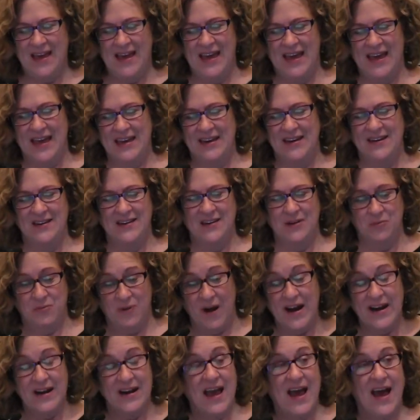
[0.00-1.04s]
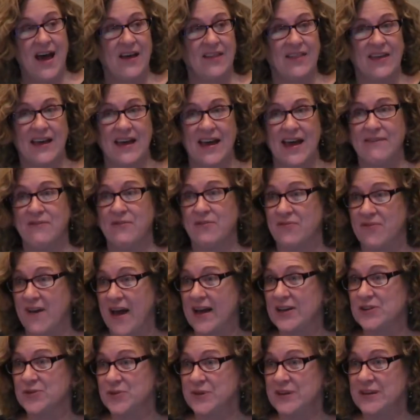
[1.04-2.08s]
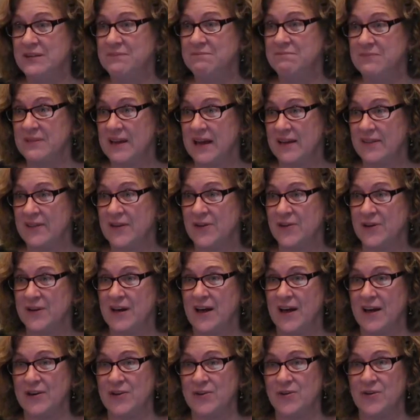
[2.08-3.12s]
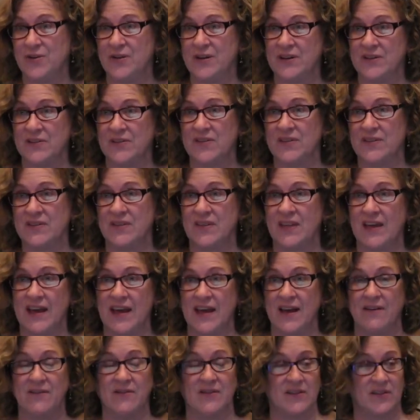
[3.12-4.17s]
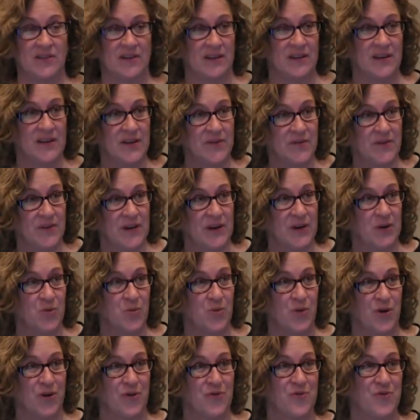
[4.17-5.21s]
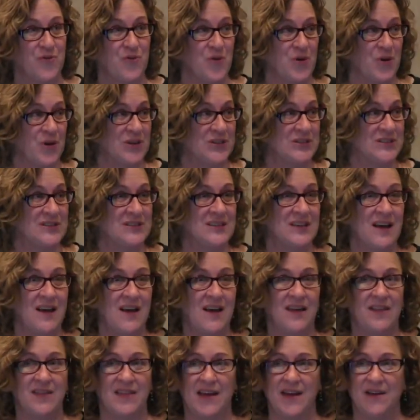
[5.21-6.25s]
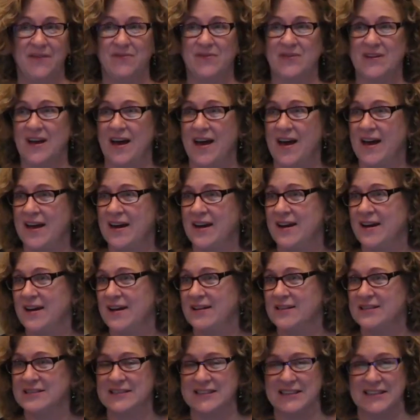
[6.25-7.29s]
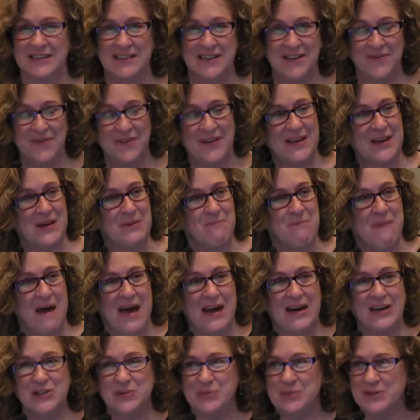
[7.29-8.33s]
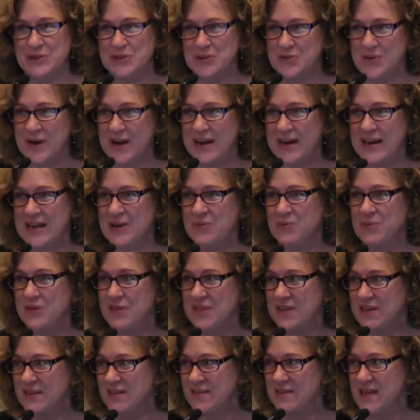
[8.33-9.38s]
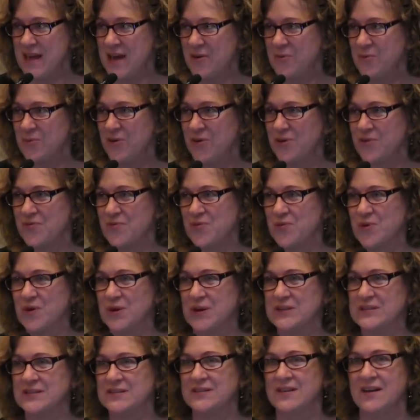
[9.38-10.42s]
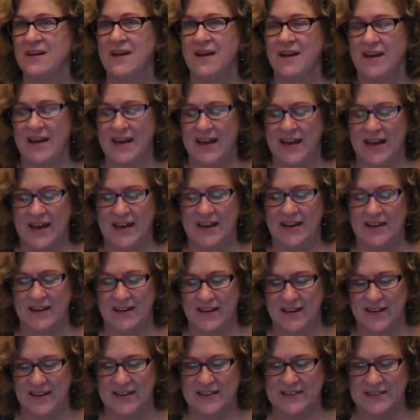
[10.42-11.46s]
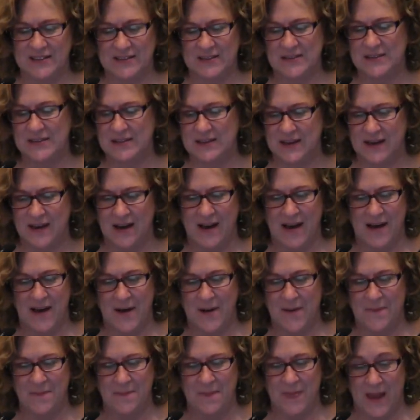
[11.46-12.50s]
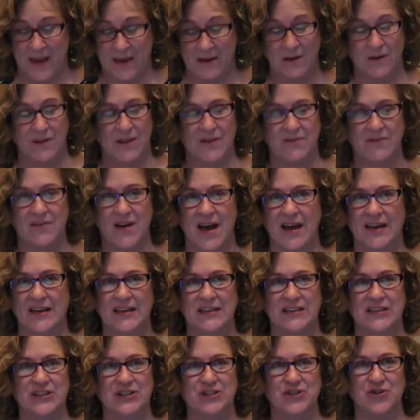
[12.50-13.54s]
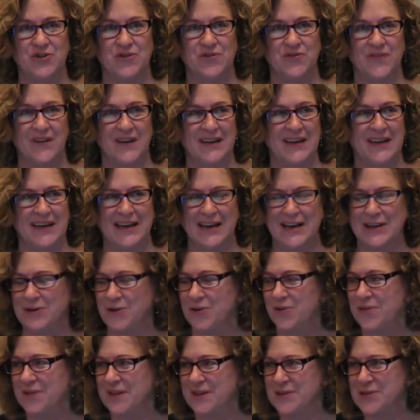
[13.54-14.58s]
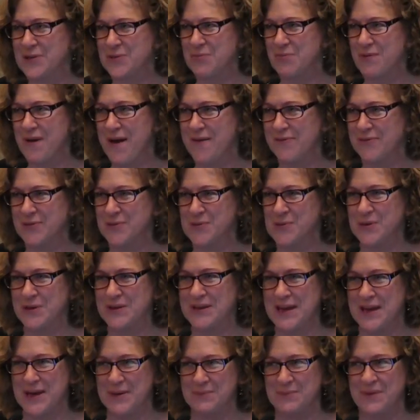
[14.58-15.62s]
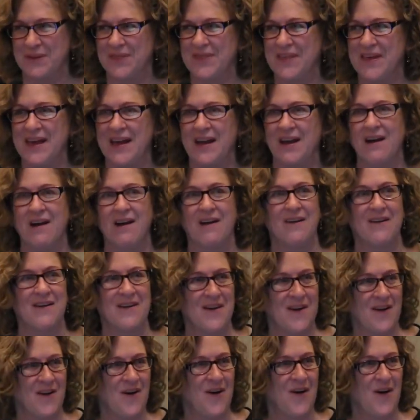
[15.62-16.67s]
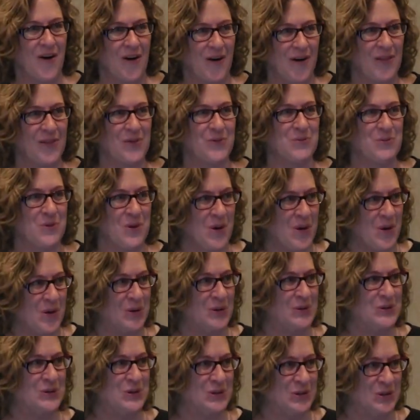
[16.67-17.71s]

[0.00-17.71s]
And right now they have a factory down there in Honduras. They have a significant workforce. They've done significant management training within that workforce. And it's, I know they've gotten additional funding. I don't think they're profitable yet, but they are on the road